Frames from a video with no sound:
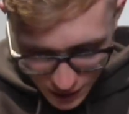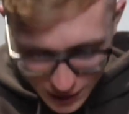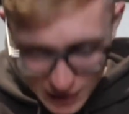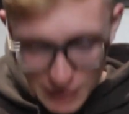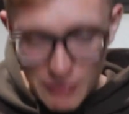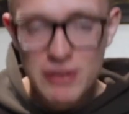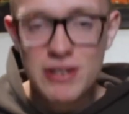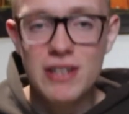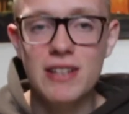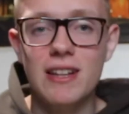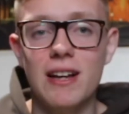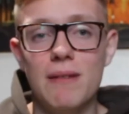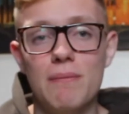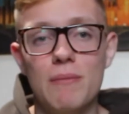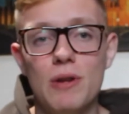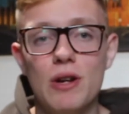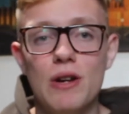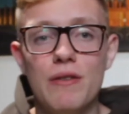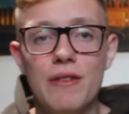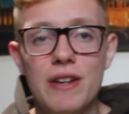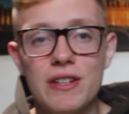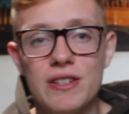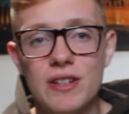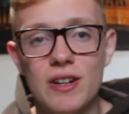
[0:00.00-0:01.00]
Do you ever see like
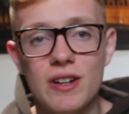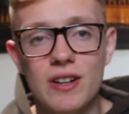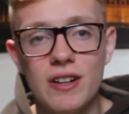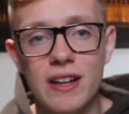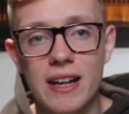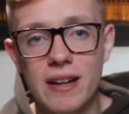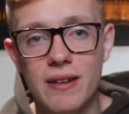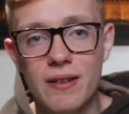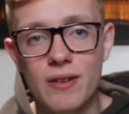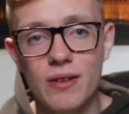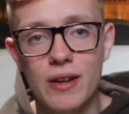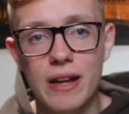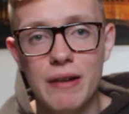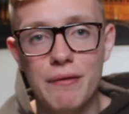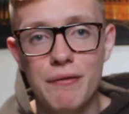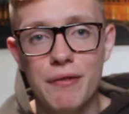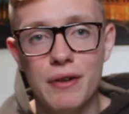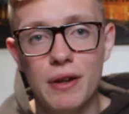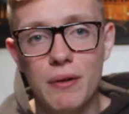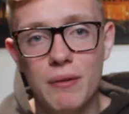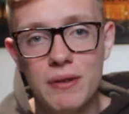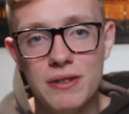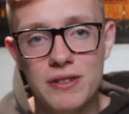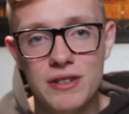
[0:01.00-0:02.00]
movies or like
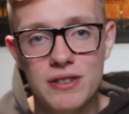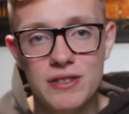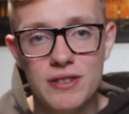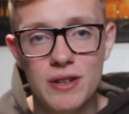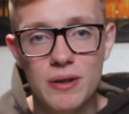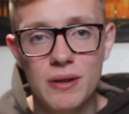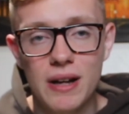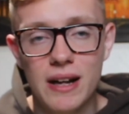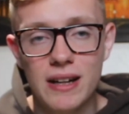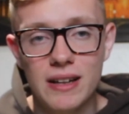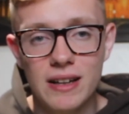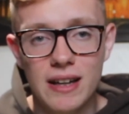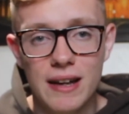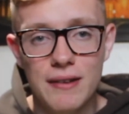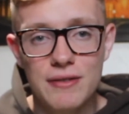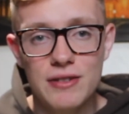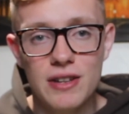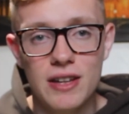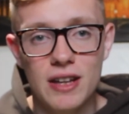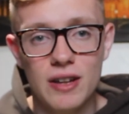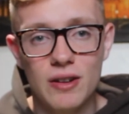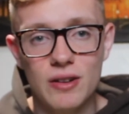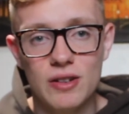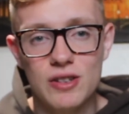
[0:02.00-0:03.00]
influencers do like lifts
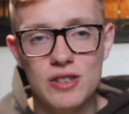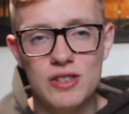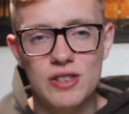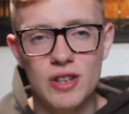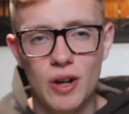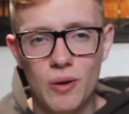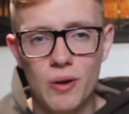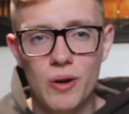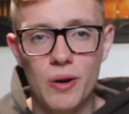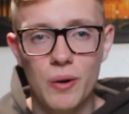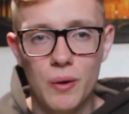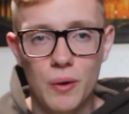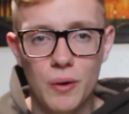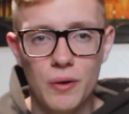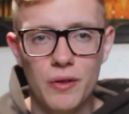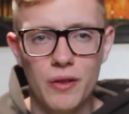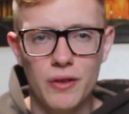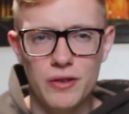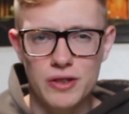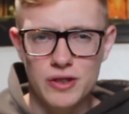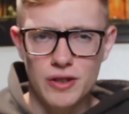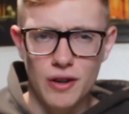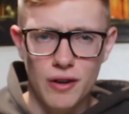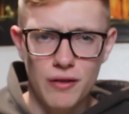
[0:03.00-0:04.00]
and they look so cool,
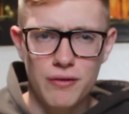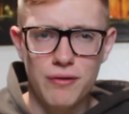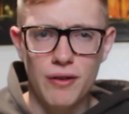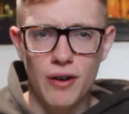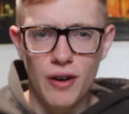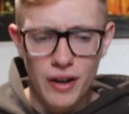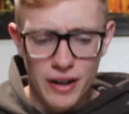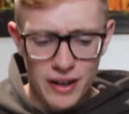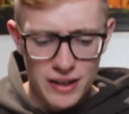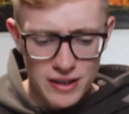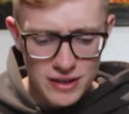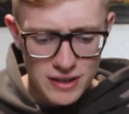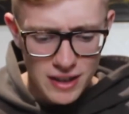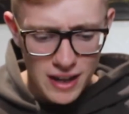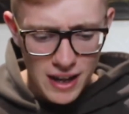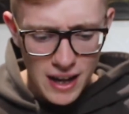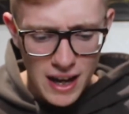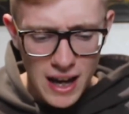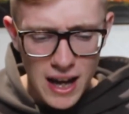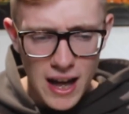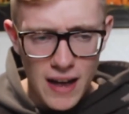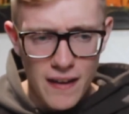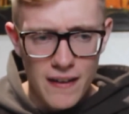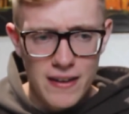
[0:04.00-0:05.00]
so focused,
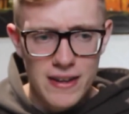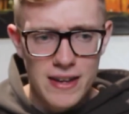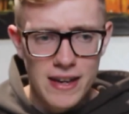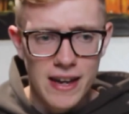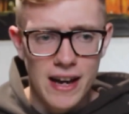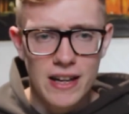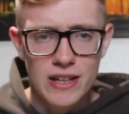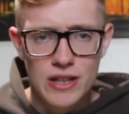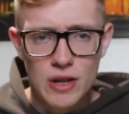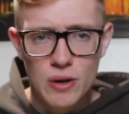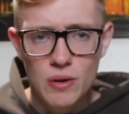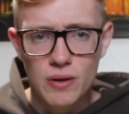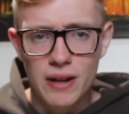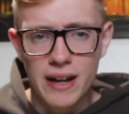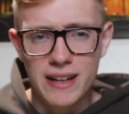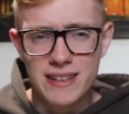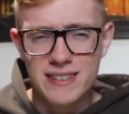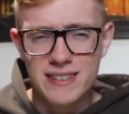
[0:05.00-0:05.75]
and you get you like